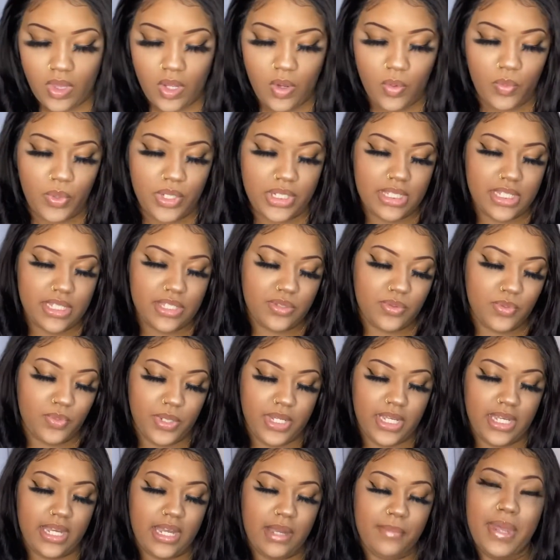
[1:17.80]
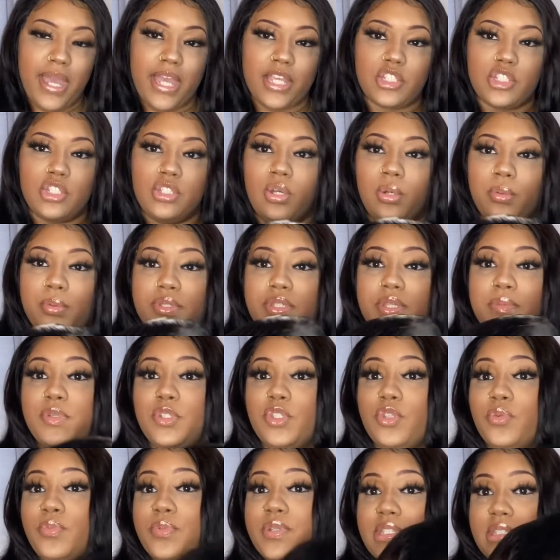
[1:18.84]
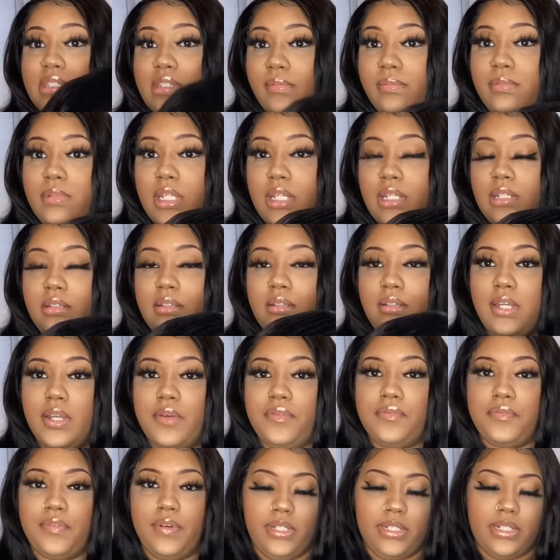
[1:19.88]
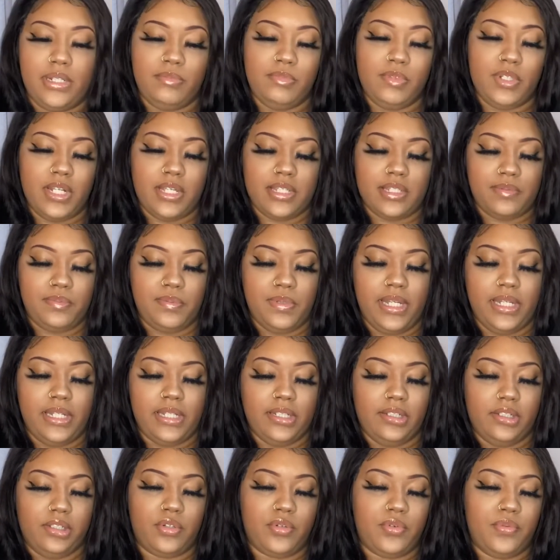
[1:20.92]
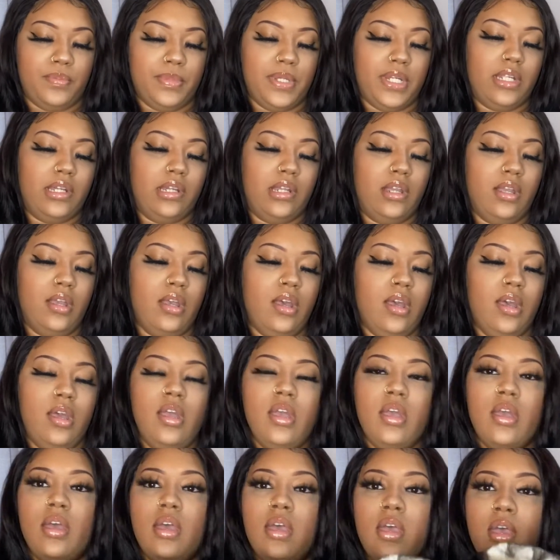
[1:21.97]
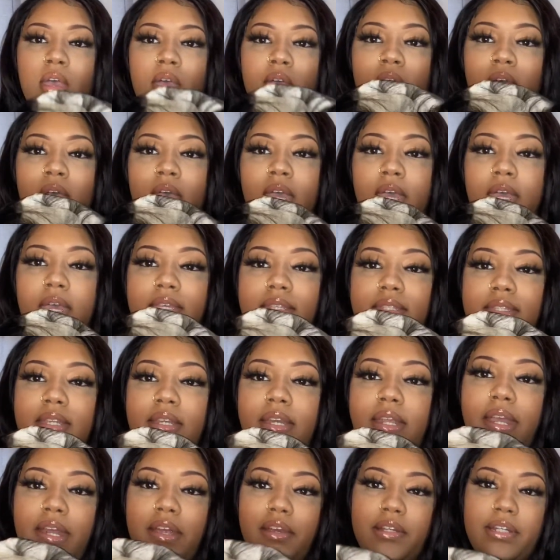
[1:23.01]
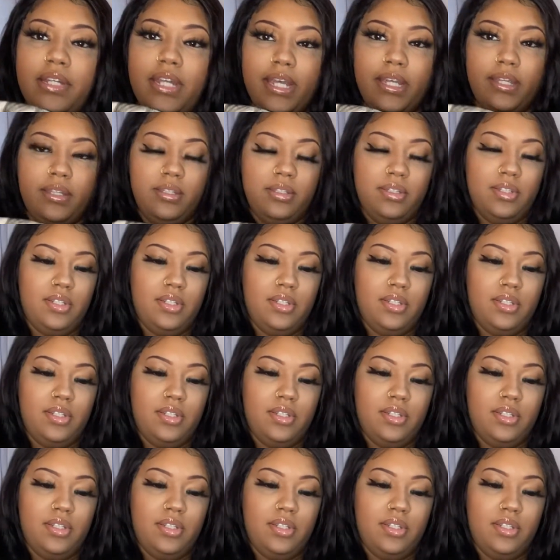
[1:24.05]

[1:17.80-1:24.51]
with this wig, I'm actually going to be doing something different. I'm going to explain in a little bit. It's in a hairnet,